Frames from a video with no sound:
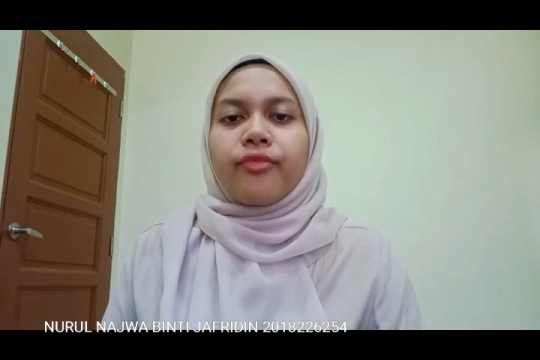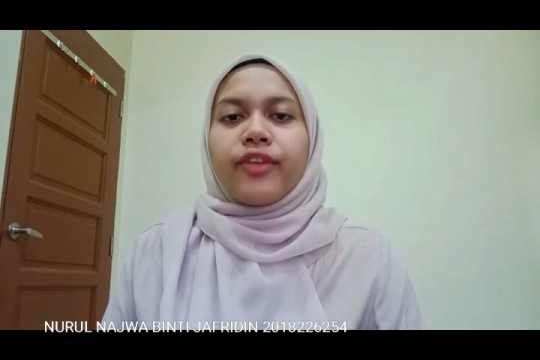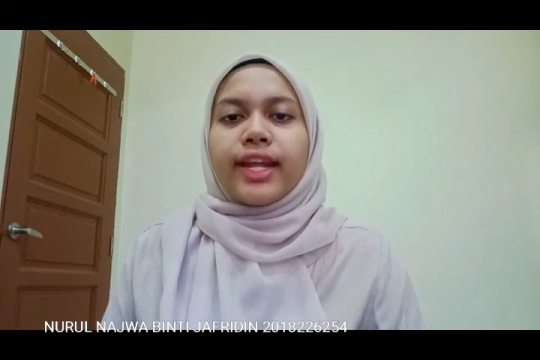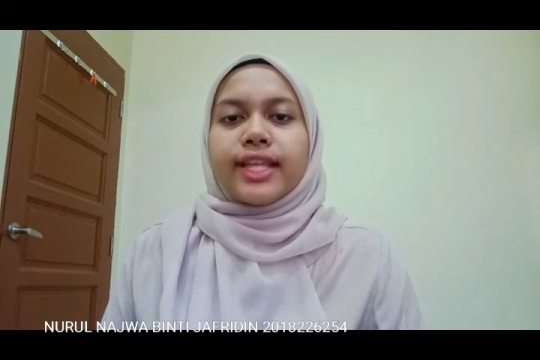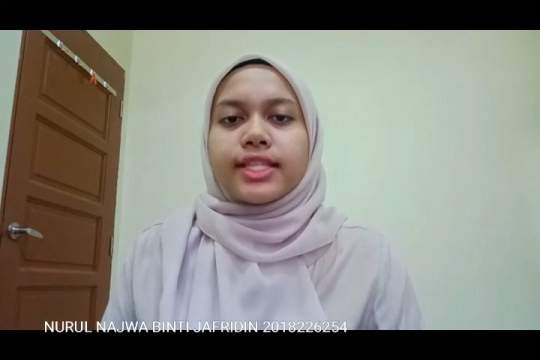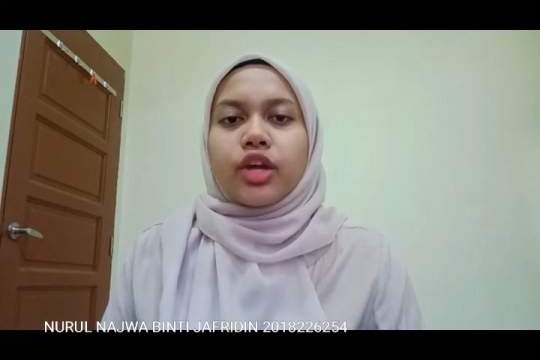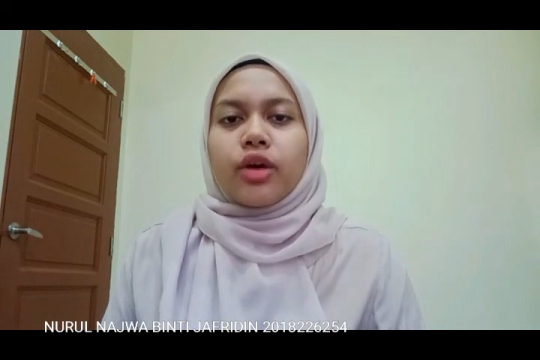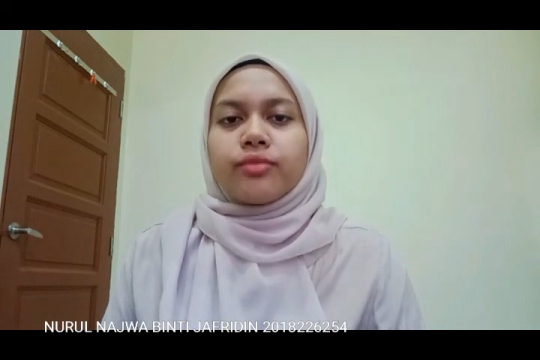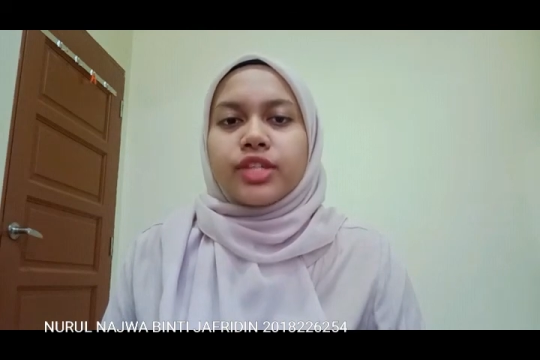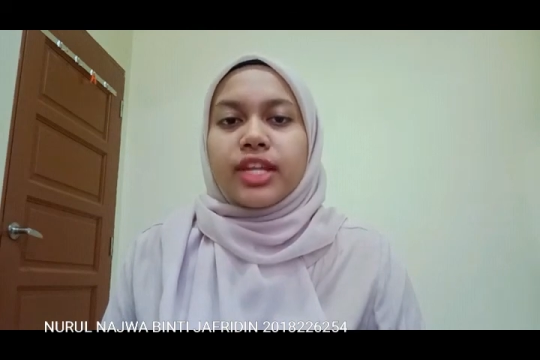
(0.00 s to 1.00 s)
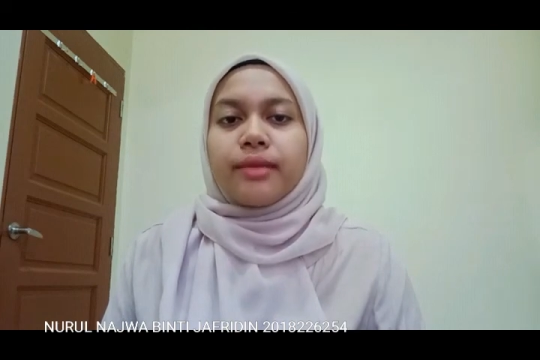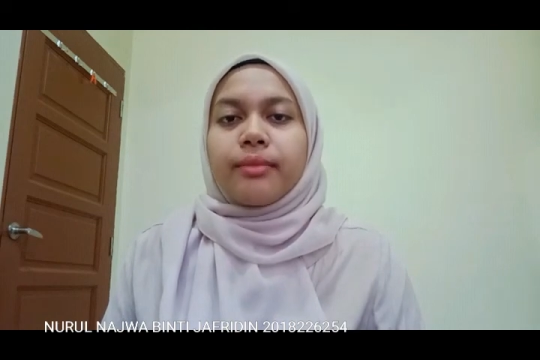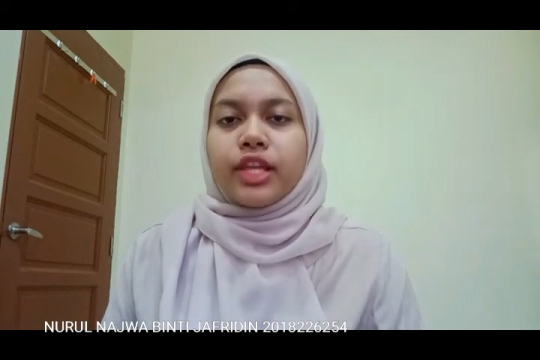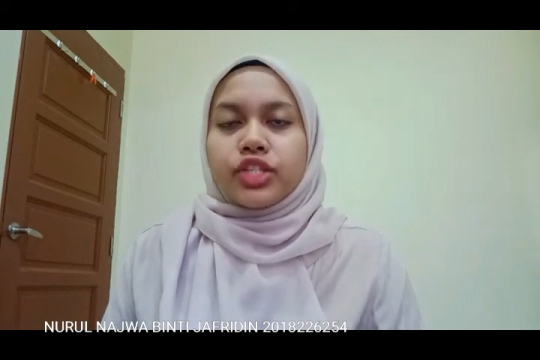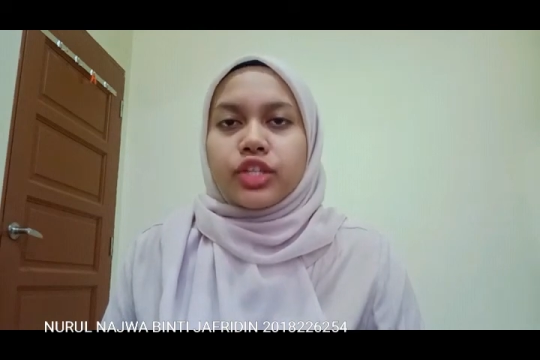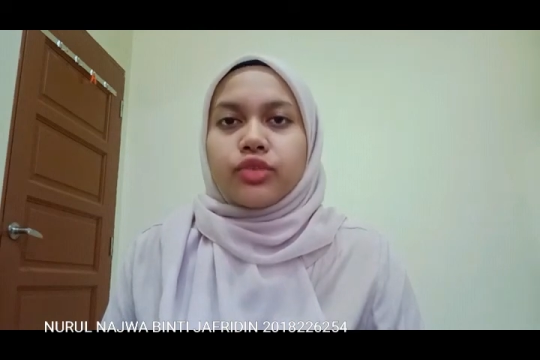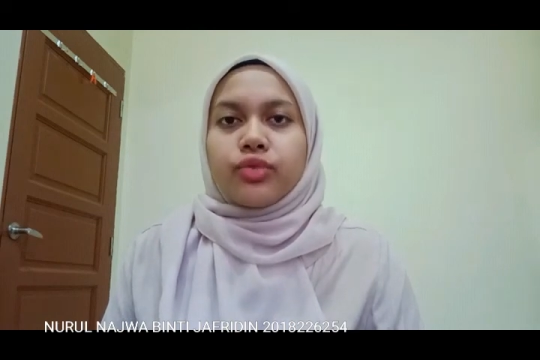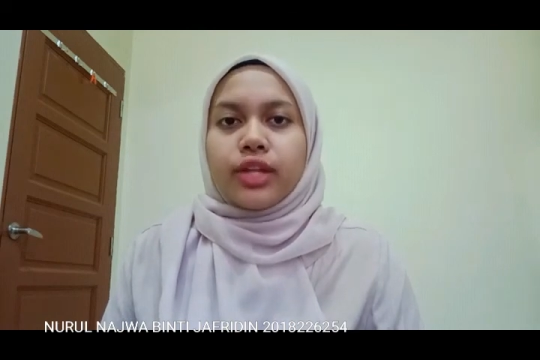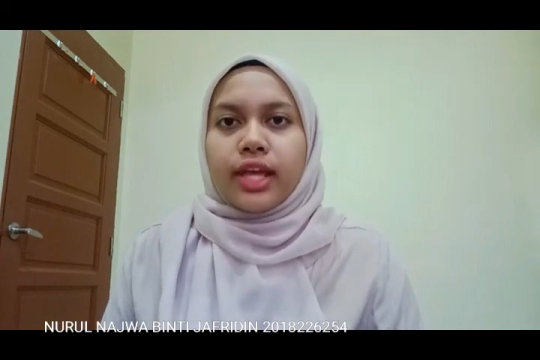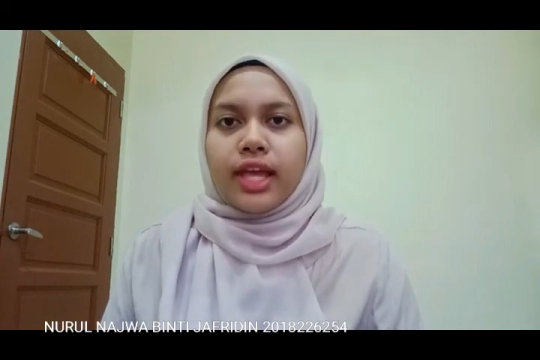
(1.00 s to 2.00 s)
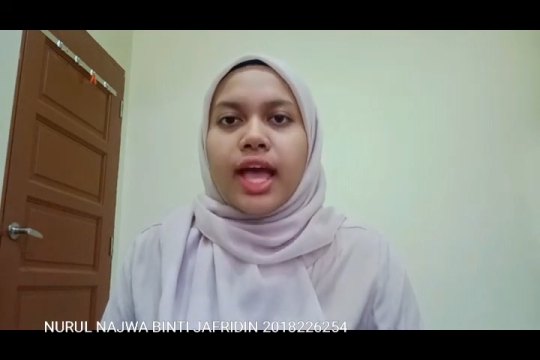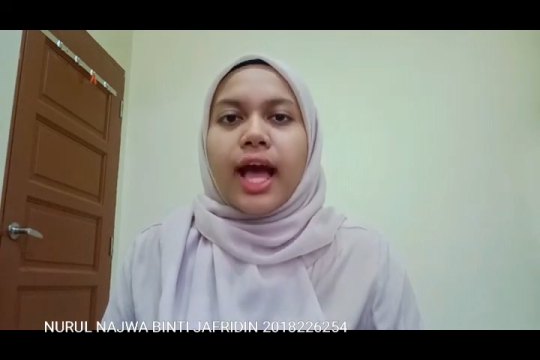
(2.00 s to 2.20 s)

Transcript: financing options in Malaysia today